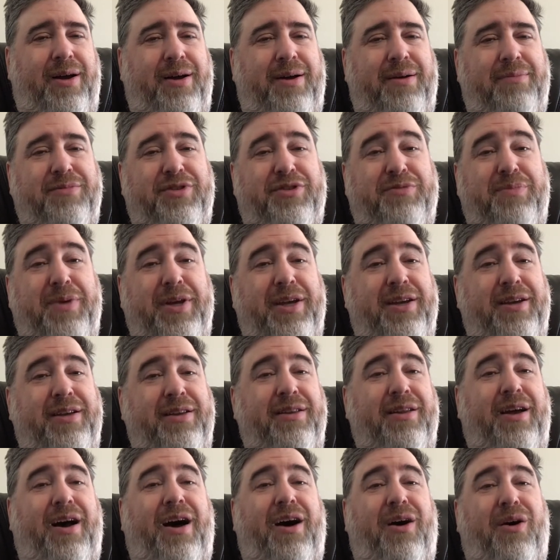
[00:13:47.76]

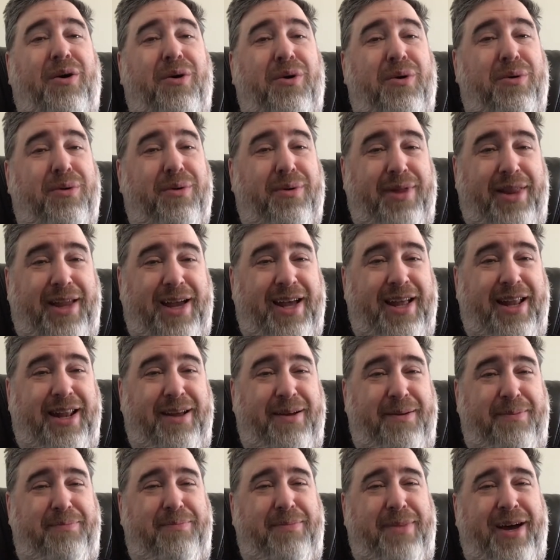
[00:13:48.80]
spend a whole lot
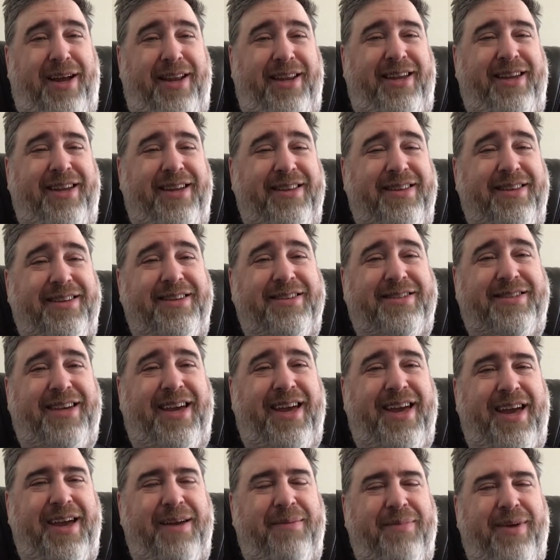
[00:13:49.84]
of money in this
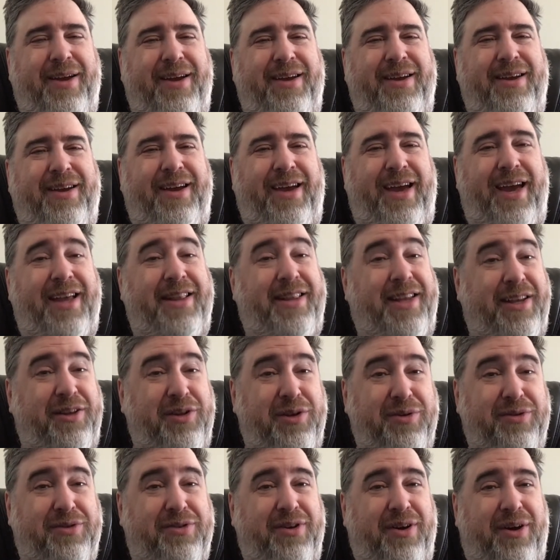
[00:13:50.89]
game, and they
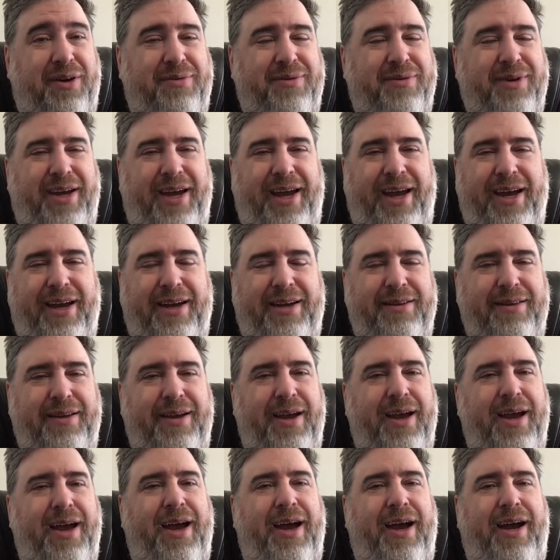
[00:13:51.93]
do so. And
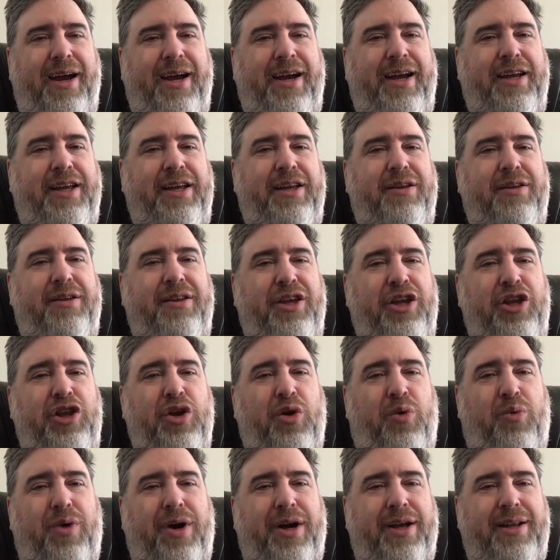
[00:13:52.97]
you know
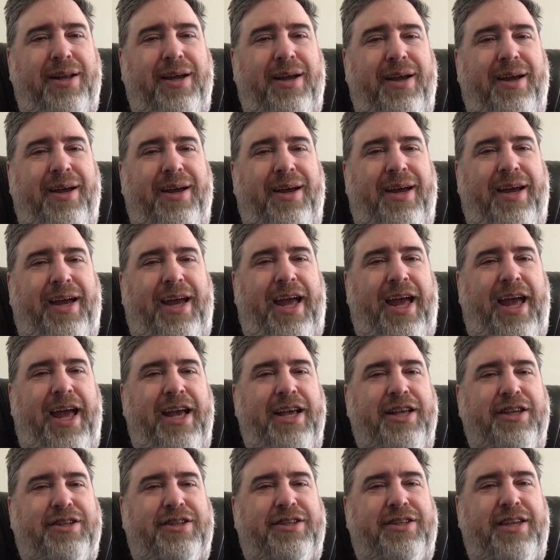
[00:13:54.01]
what?
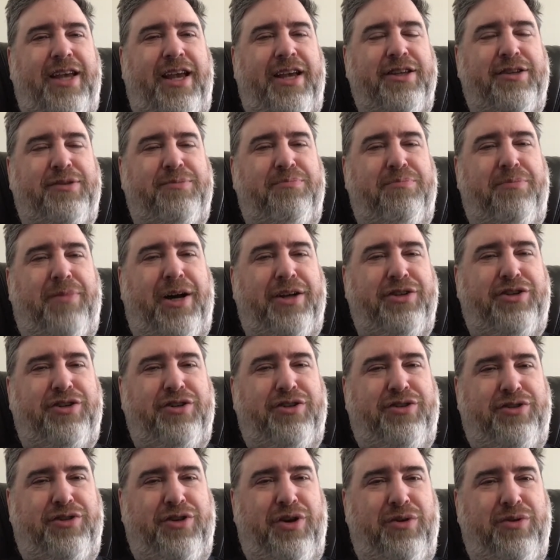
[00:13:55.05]
As much
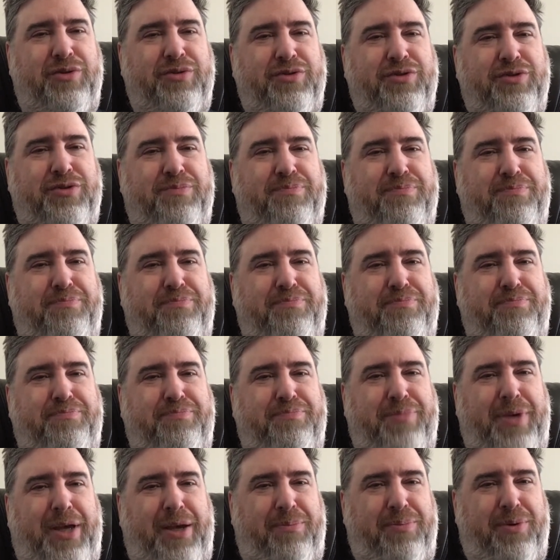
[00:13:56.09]
as those
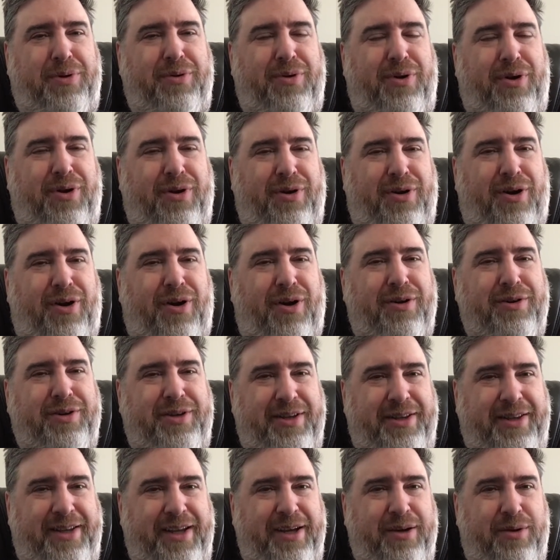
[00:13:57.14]
people are hard to
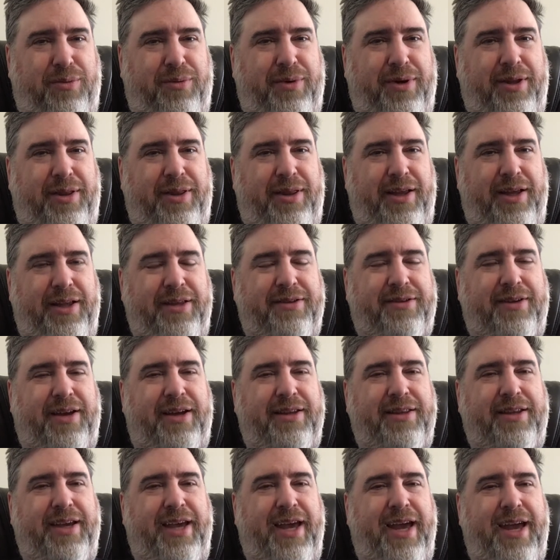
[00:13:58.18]
deal with inside
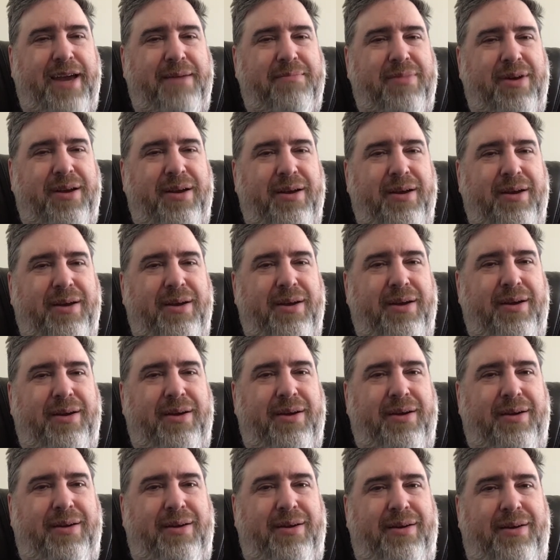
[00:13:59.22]
the game,
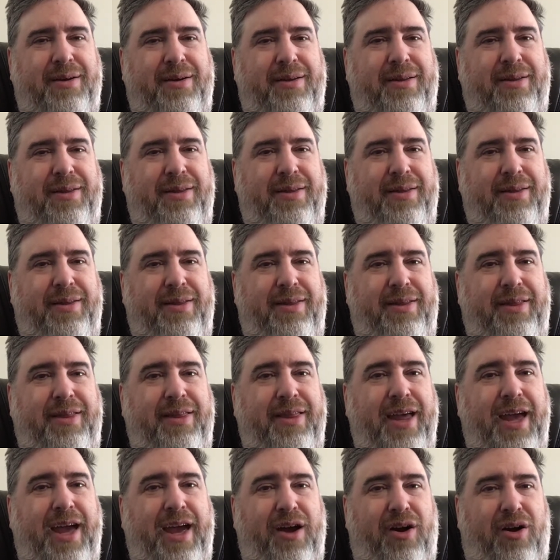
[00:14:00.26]

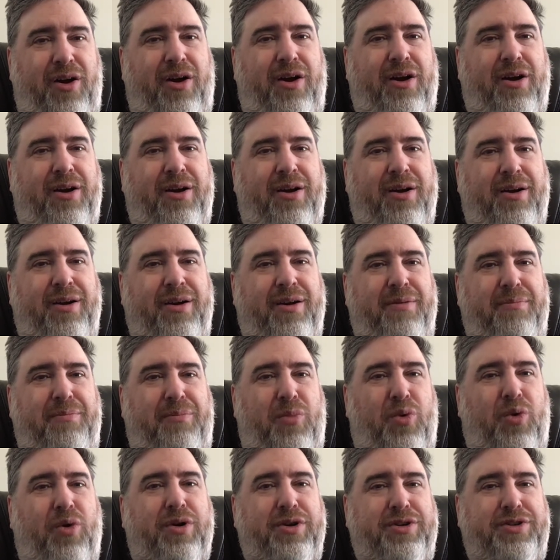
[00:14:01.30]
they are
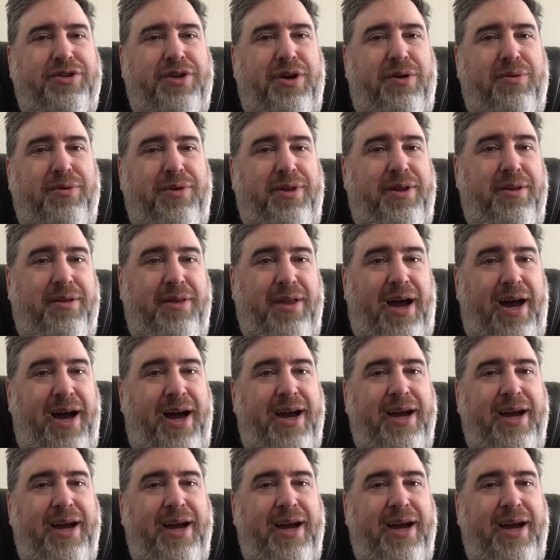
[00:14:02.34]
more so than I